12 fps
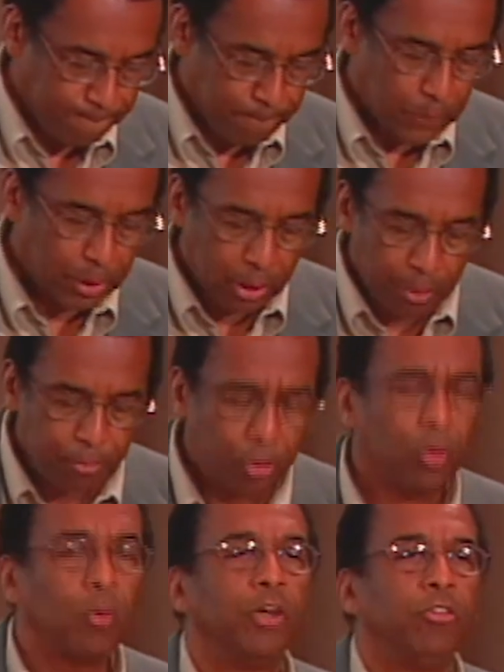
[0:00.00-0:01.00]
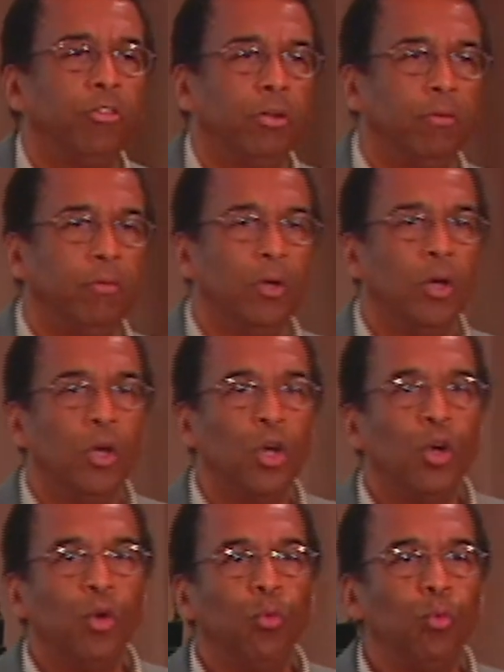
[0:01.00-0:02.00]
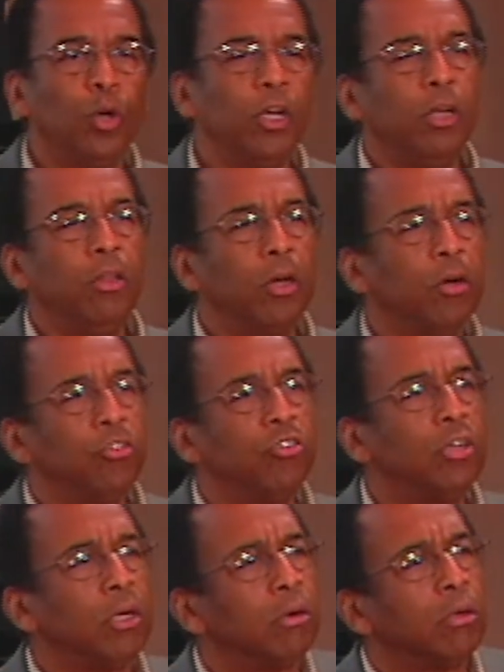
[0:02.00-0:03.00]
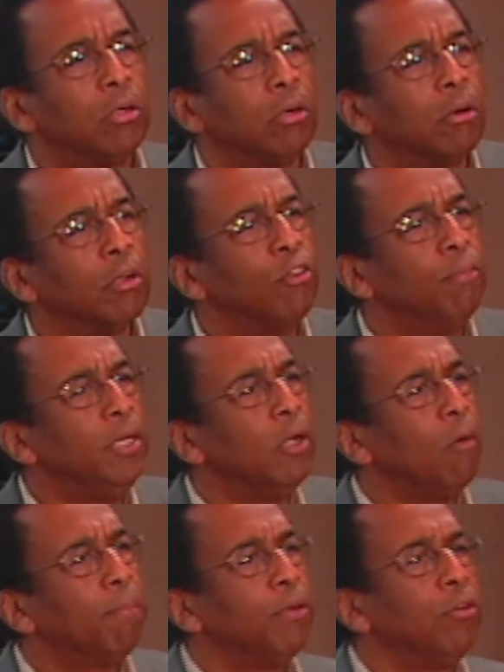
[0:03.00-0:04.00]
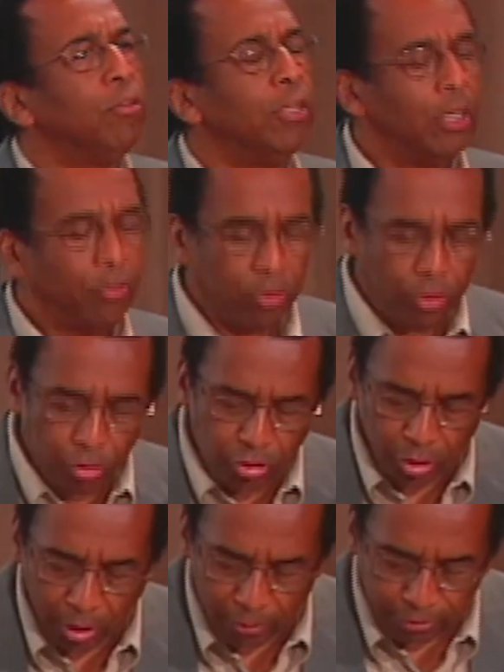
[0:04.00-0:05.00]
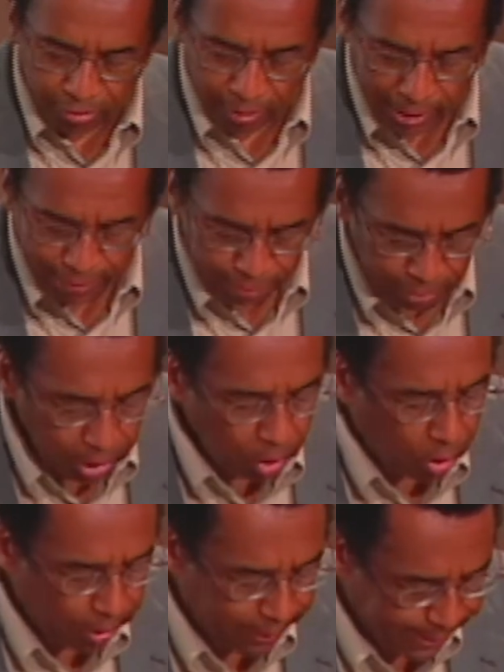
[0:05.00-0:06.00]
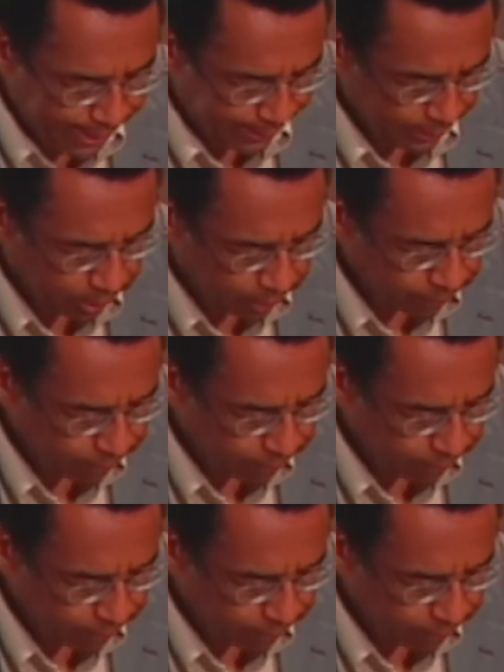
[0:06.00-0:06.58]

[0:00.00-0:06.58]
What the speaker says: But comes the question, would those territories be open to the institution of slavery or not?